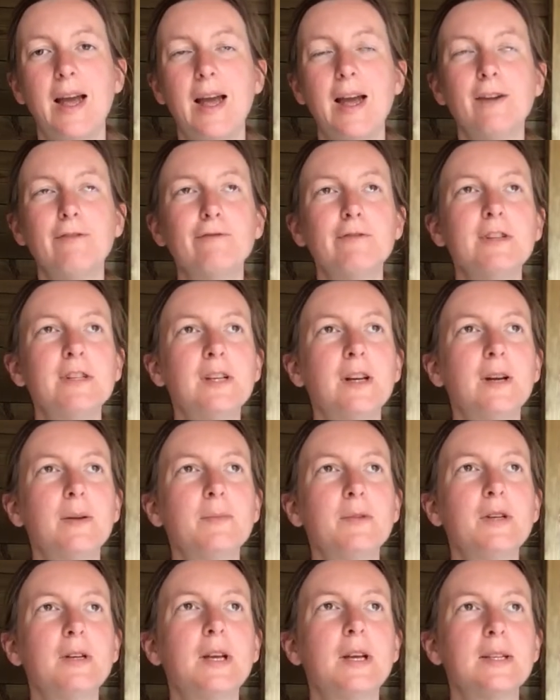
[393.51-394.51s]
Every
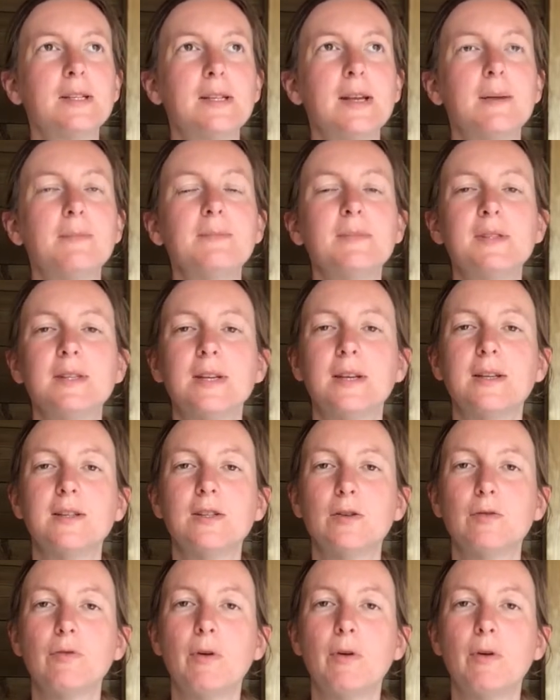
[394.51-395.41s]
time you get tempted to